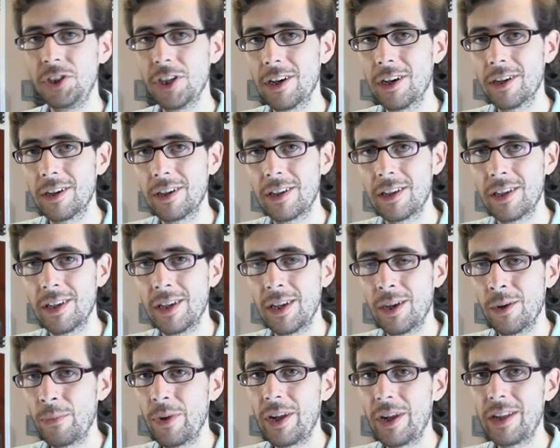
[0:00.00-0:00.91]
junk,
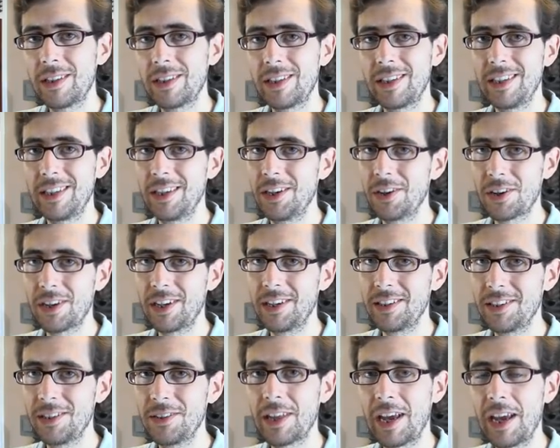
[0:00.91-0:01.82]
well, you're not going
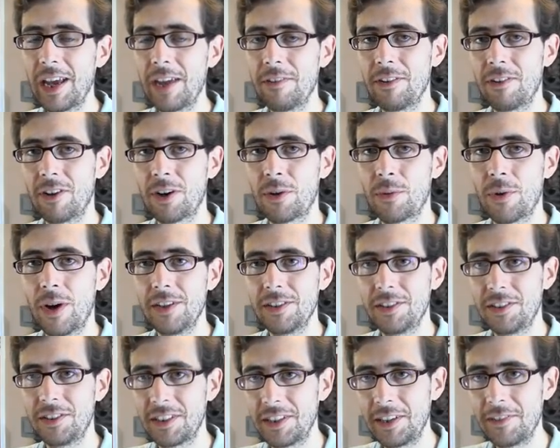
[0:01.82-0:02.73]
to do that if it
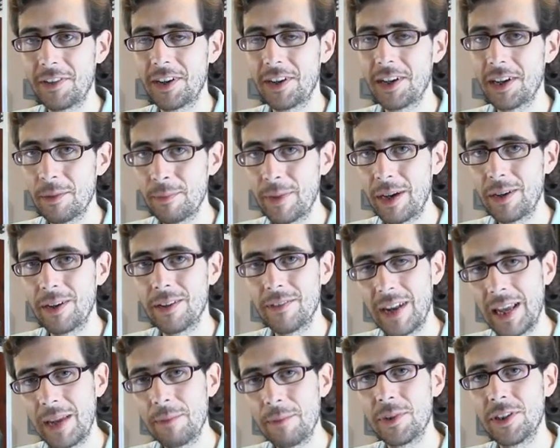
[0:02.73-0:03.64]
requires a significant amount
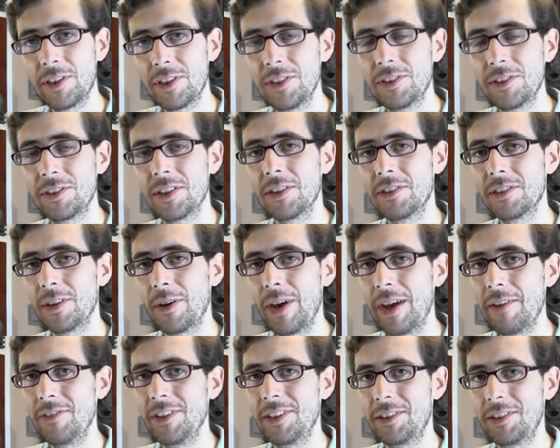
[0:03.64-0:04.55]
of labor to do so. So
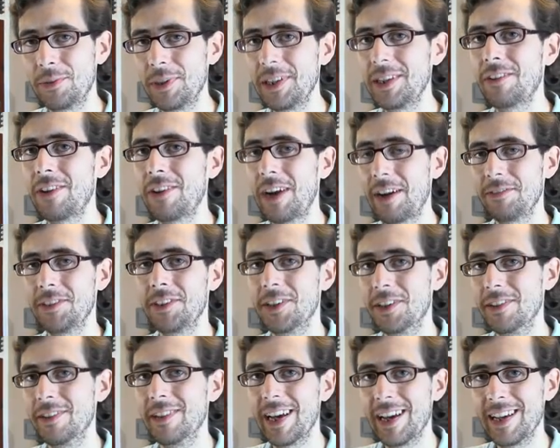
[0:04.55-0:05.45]
every tweet
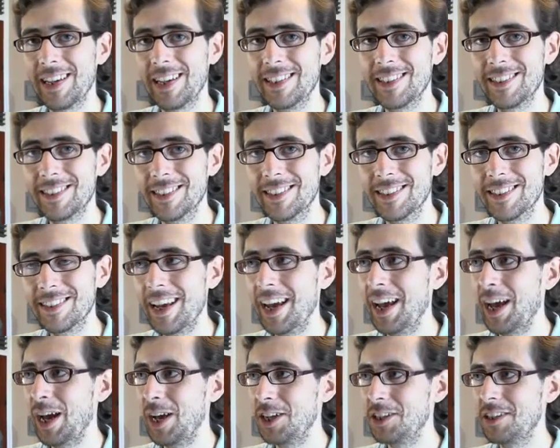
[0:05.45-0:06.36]
crafted on that instance
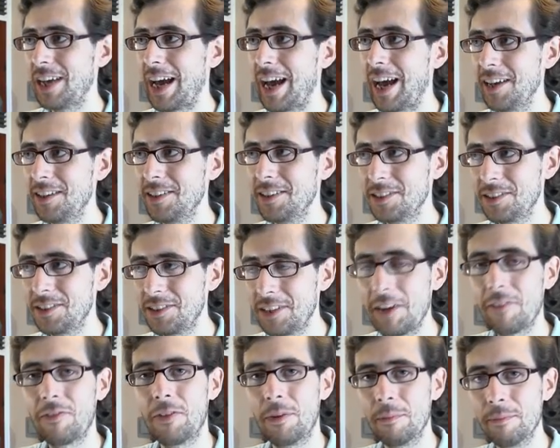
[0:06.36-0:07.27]
has had
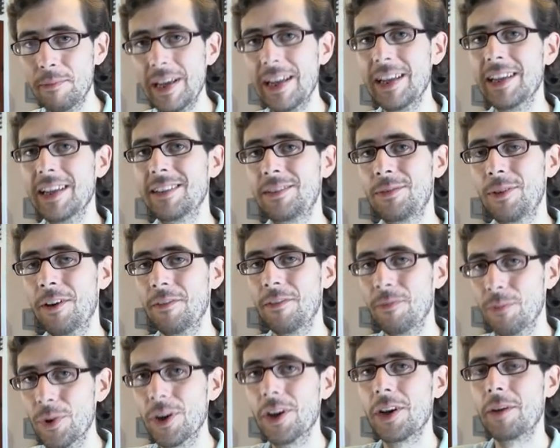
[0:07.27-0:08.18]
several minutes
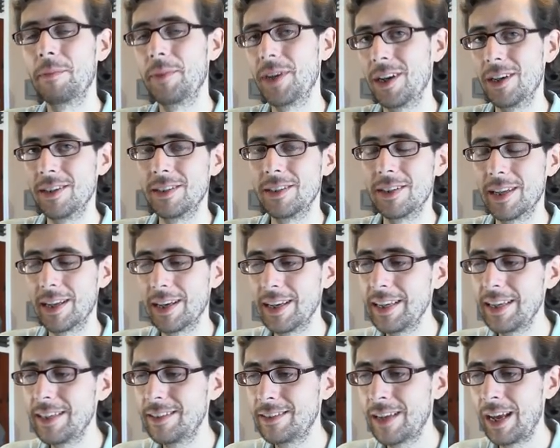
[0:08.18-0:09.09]
of work behind it at
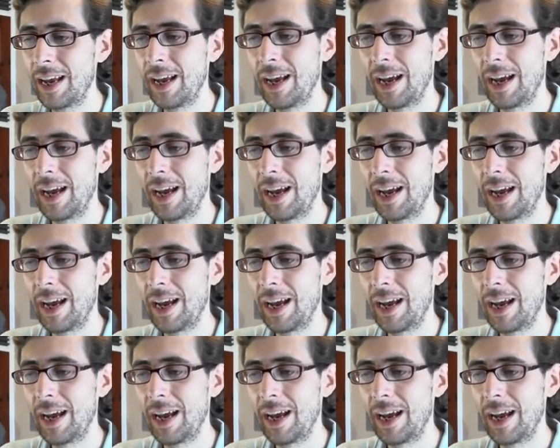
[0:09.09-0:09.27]
least,